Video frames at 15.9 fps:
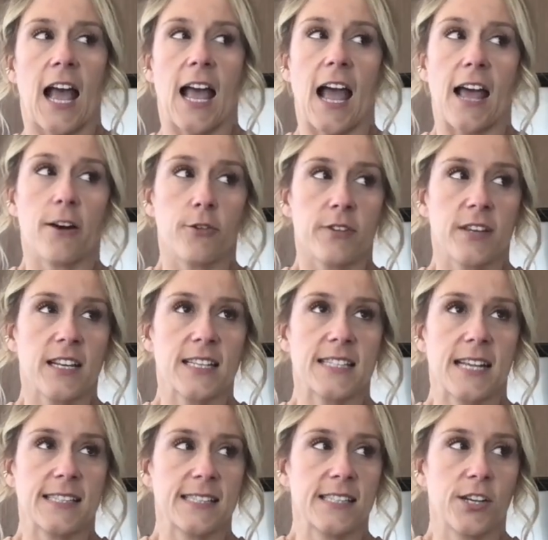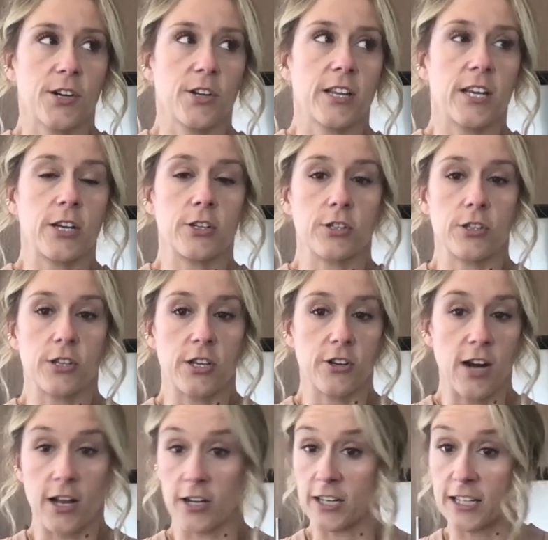I don't think it's necessarily, you're
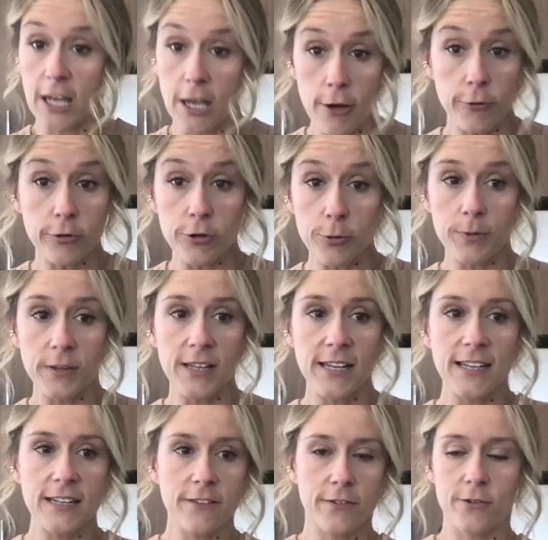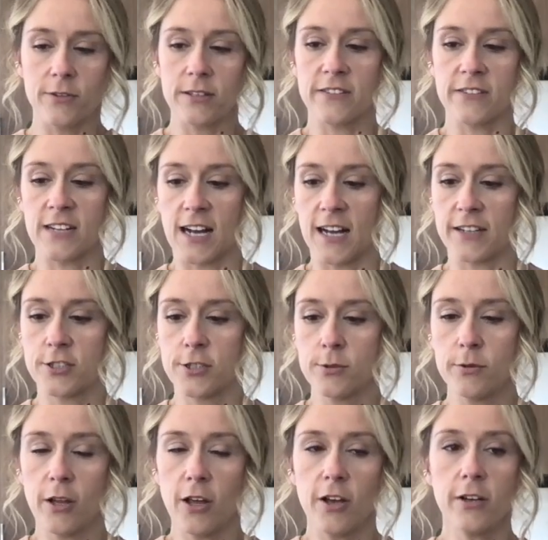not going to kill your plant if you leave it on too
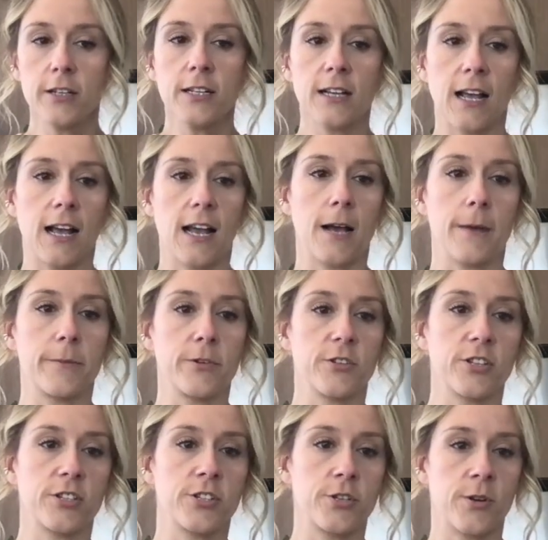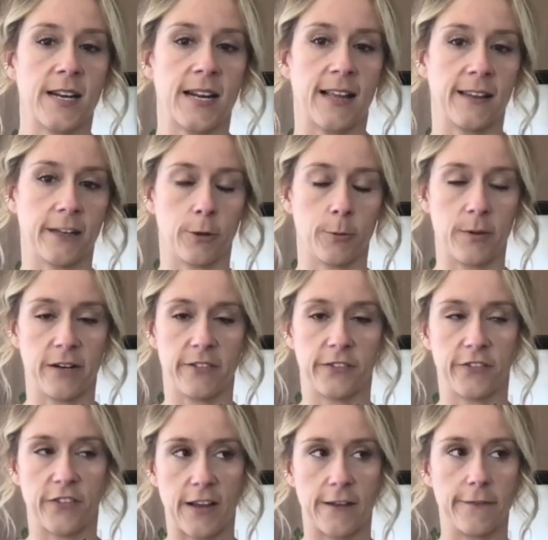long. You're just doing it a little bit of a
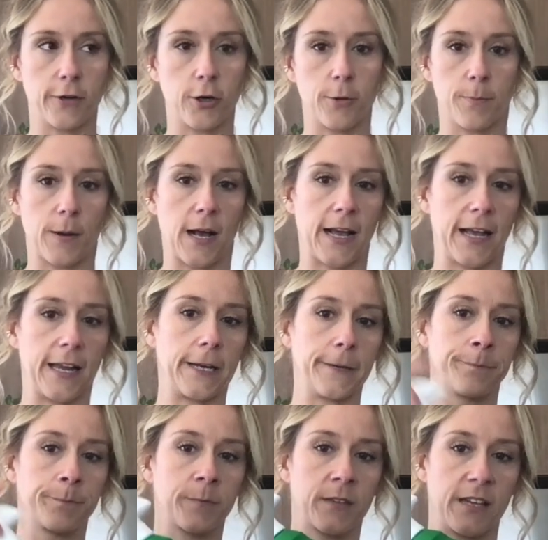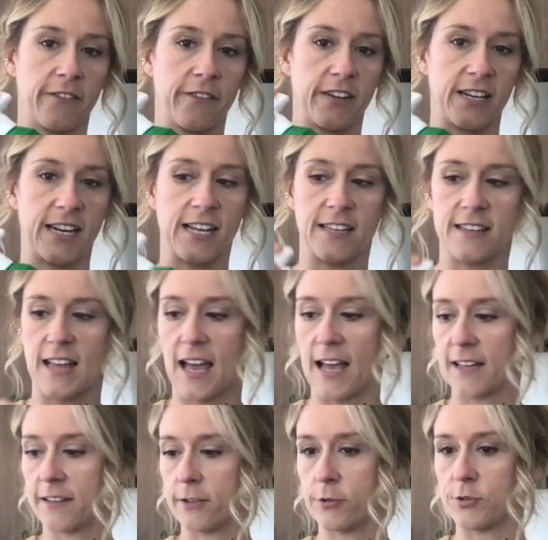favor by giving it that
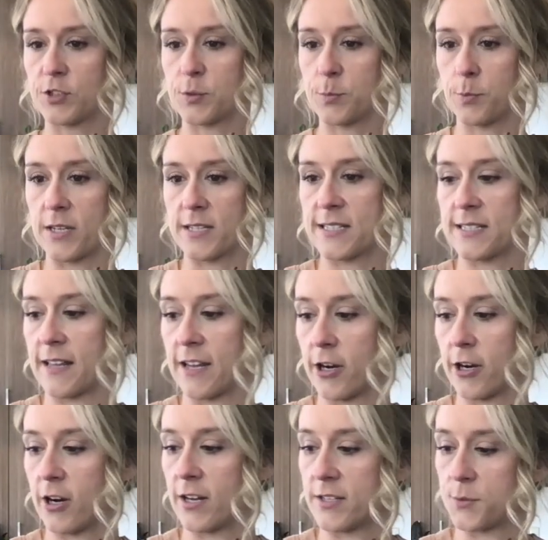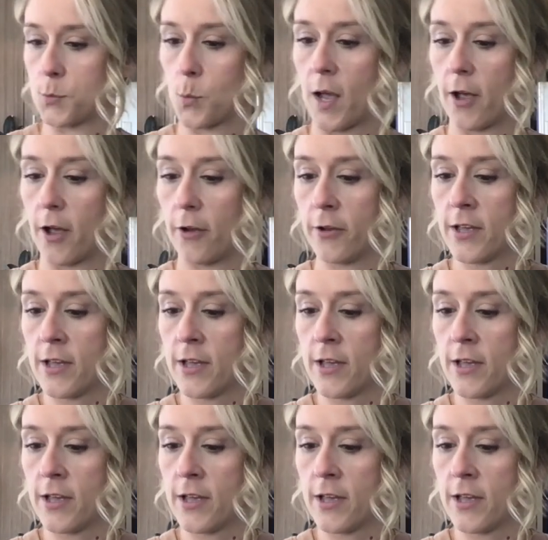little spritz there as well.